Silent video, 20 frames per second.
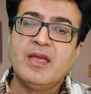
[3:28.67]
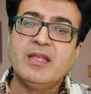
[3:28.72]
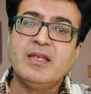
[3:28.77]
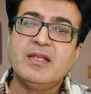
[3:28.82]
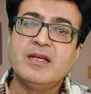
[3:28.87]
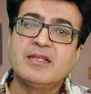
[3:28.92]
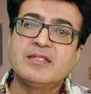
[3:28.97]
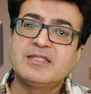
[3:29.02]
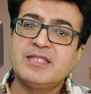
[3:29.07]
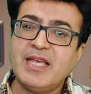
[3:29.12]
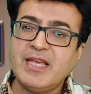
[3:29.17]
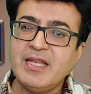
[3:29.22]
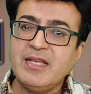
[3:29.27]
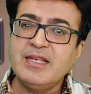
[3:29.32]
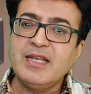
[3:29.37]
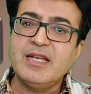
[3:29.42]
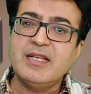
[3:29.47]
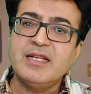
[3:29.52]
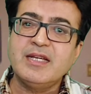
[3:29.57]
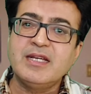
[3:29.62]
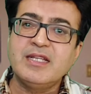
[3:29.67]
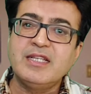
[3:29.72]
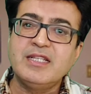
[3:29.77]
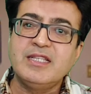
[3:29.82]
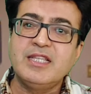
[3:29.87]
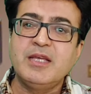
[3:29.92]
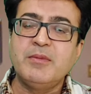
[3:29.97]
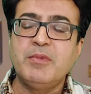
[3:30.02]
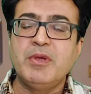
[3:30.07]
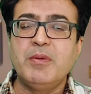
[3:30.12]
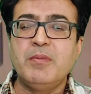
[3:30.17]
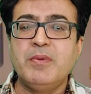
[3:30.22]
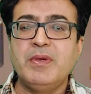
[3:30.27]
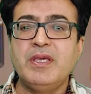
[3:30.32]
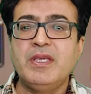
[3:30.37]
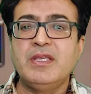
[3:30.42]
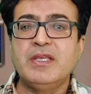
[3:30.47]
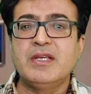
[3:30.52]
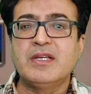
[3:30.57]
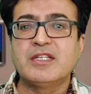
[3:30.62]
In a second category, there may
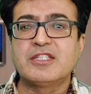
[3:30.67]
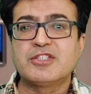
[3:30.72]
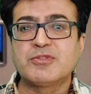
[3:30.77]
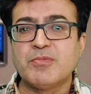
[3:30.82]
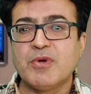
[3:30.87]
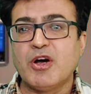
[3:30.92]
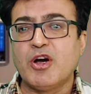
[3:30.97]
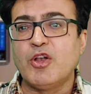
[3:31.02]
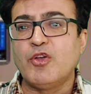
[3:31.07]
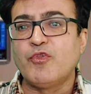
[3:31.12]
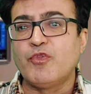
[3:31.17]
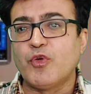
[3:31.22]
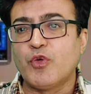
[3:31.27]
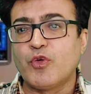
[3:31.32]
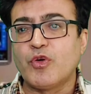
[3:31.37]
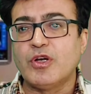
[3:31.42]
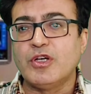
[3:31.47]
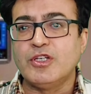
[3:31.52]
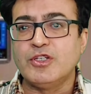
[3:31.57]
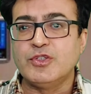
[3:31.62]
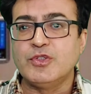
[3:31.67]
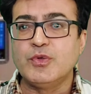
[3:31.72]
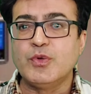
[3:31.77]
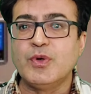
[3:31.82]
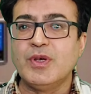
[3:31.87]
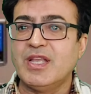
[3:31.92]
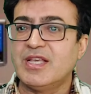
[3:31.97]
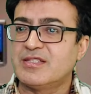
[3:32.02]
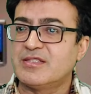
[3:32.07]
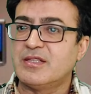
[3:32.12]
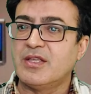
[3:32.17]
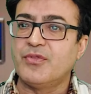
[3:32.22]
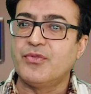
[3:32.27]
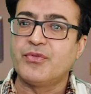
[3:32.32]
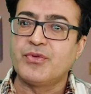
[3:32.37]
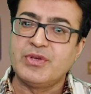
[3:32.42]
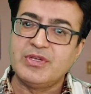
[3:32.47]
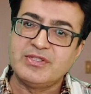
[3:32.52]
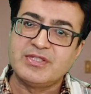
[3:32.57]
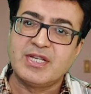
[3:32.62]
be a small focal nodule less than
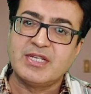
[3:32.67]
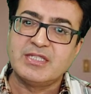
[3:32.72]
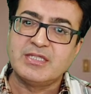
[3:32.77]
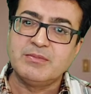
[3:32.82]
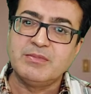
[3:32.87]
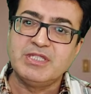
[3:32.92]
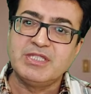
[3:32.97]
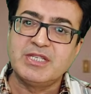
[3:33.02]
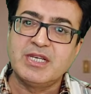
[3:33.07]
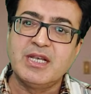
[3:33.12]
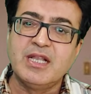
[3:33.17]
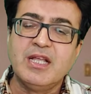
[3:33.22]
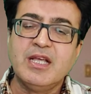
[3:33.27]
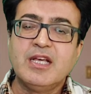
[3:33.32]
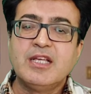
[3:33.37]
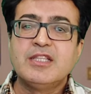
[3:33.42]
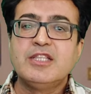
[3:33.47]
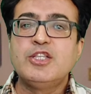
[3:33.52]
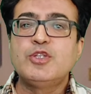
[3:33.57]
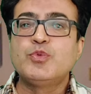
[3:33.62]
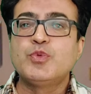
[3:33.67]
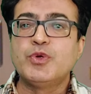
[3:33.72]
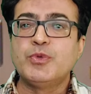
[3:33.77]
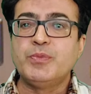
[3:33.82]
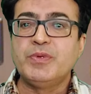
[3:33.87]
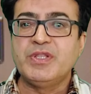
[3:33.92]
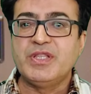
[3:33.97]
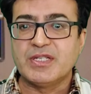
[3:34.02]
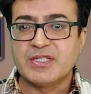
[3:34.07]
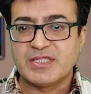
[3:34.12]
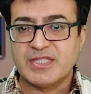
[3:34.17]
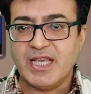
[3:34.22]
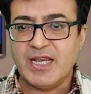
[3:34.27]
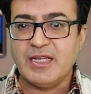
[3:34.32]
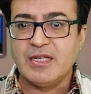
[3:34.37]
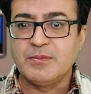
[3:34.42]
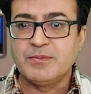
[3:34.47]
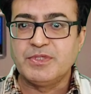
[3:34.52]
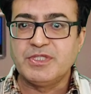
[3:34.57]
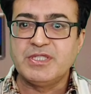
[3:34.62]
3 centimeter. This would be their
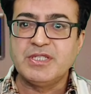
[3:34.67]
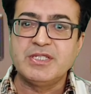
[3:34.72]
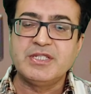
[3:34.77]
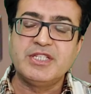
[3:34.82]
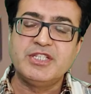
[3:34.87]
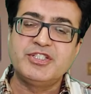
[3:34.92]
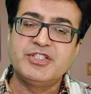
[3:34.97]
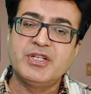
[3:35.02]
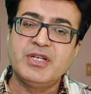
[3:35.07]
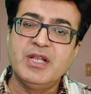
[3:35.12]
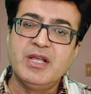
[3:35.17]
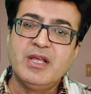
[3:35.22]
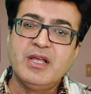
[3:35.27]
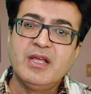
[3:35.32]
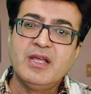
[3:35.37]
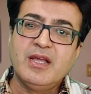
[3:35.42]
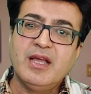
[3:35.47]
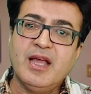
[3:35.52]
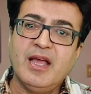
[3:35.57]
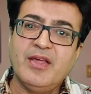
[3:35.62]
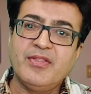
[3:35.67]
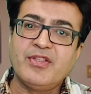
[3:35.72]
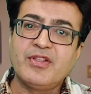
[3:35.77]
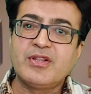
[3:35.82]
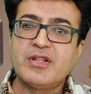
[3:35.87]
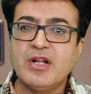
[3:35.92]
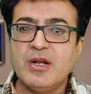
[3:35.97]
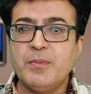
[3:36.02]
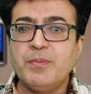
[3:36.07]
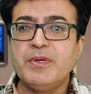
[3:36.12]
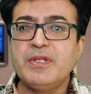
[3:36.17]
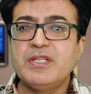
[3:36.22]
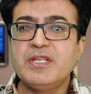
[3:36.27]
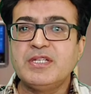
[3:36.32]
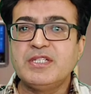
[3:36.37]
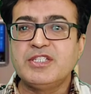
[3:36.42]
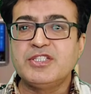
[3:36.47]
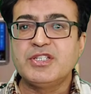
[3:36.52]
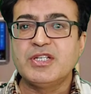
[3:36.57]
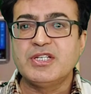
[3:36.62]
second presentation. And the third
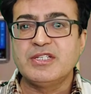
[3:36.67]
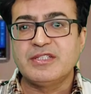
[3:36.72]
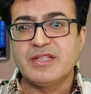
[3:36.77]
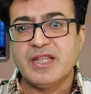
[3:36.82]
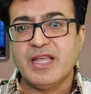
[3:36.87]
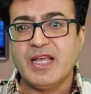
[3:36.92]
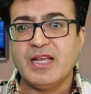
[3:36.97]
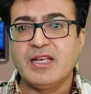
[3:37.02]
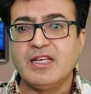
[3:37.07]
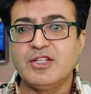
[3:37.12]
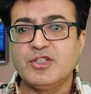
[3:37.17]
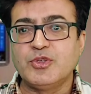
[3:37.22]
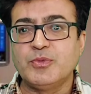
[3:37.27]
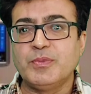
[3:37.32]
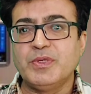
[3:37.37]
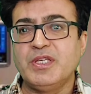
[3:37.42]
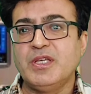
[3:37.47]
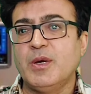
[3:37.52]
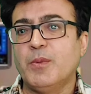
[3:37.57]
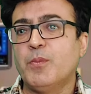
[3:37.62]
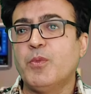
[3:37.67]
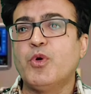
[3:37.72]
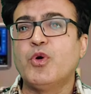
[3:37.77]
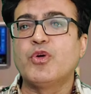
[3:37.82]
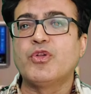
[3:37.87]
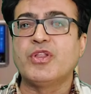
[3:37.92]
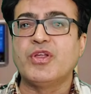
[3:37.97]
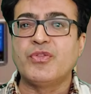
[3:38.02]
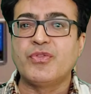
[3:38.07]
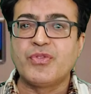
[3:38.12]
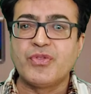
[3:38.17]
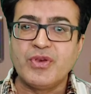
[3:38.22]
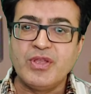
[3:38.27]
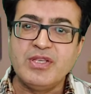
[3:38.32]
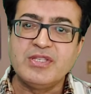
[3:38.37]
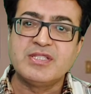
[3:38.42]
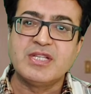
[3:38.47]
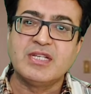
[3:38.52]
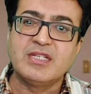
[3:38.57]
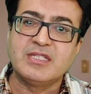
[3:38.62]
presentation is likely to be more than
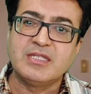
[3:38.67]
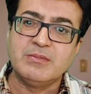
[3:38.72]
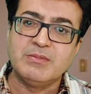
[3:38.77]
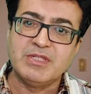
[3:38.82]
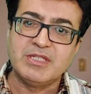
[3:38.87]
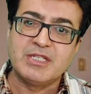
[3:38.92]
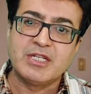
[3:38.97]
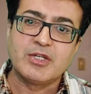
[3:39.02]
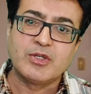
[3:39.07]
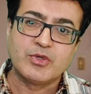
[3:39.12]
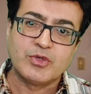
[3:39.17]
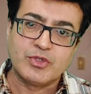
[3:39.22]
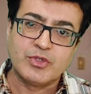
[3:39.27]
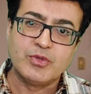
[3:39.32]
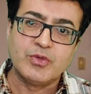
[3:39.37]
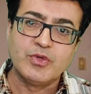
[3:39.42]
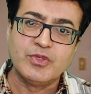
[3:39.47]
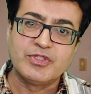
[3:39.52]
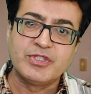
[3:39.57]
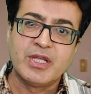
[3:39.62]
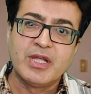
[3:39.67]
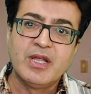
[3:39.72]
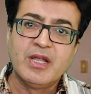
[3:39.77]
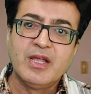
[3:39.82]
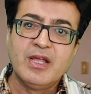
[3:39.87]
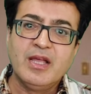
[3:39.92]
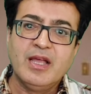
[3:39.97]
3 centimeter nodules.